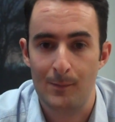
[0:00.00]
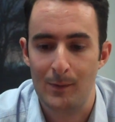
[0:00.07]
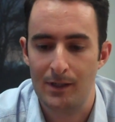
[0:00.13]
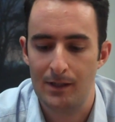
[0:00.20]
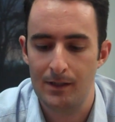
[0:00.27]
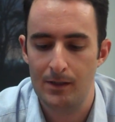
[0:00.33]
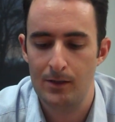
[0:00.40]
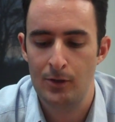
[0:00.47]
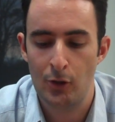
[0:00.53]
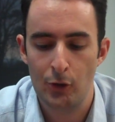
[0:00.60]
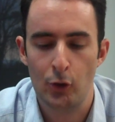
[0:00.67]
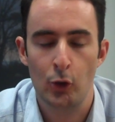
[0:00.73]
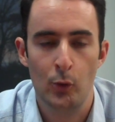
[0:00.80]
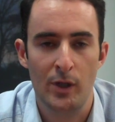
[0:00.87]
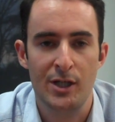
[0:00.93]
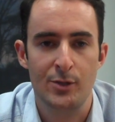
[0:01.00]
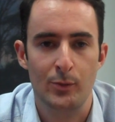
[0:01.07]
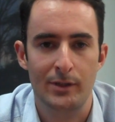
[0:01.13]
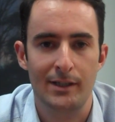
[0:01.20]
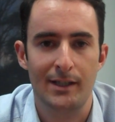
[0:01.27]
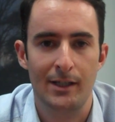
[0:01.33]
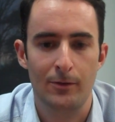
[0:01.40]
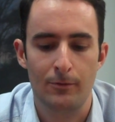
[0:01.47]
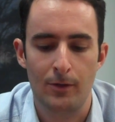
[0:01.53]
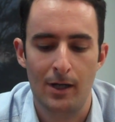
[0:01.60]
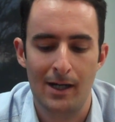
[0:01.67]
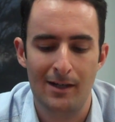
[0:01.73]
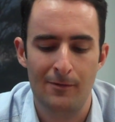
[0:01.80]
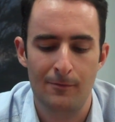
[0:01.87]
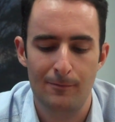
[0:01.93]
I mean, not always will it get it
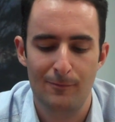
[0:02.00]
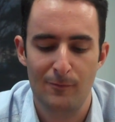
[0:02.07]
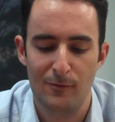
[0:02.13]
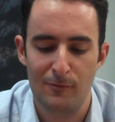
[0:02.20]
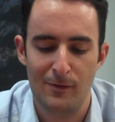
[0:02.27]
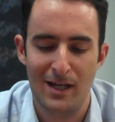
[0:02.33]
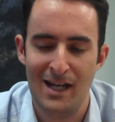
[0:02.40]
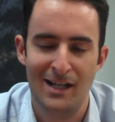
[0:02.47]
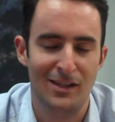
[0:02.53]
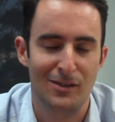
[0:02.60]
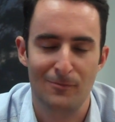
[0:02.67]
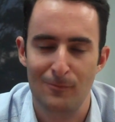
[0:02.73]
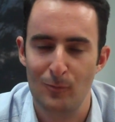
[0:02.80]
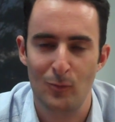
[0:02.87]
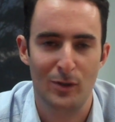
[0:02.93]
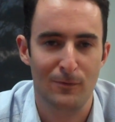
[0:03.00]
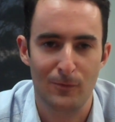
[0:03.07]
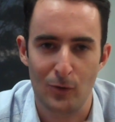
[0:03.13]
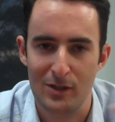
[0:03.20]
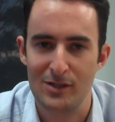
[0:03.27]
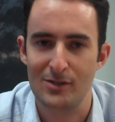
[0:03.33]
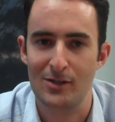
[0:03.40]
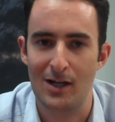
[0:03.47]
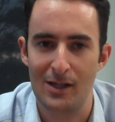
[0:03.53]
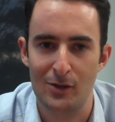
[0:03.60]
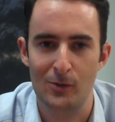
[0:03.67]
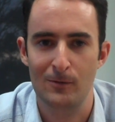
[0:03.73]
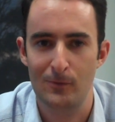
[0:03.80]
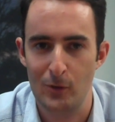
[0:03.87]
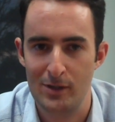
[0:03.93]
right, and anything with voice
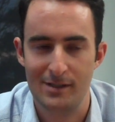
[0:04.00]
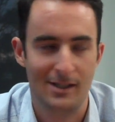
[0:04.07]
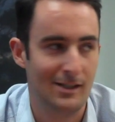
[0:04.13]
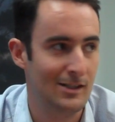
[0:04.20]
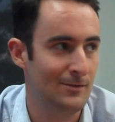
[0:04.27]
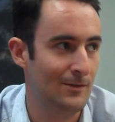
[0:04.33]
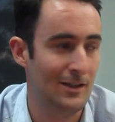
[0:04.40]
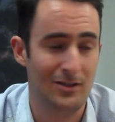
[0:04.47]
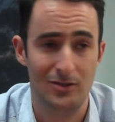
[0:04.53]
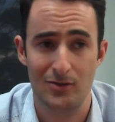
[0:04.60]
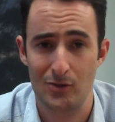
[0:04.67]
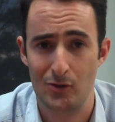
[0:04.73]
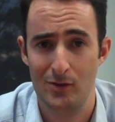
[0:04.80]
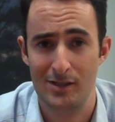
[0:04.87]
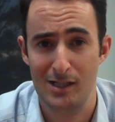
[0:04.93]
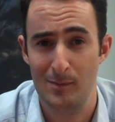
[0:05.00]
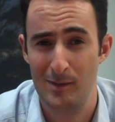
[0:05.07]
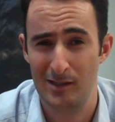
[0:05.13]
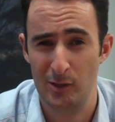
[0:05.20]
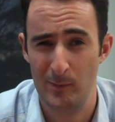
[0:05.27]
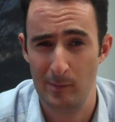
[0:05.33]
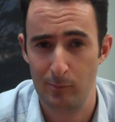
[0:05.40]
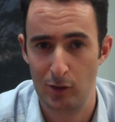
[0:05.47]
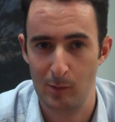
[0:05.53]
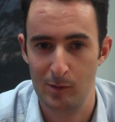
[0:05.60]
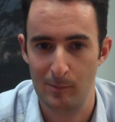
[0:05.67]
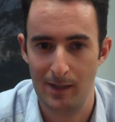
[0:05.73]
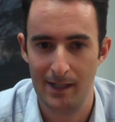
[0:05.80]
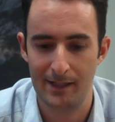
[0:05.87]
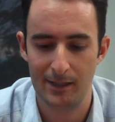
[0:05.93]
dialing or voice activation is always going to be a little bit
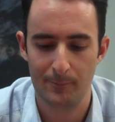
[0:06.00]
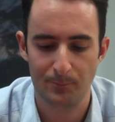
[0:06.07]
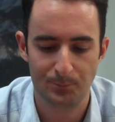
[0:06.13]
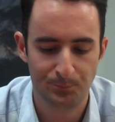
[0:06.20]
problematic.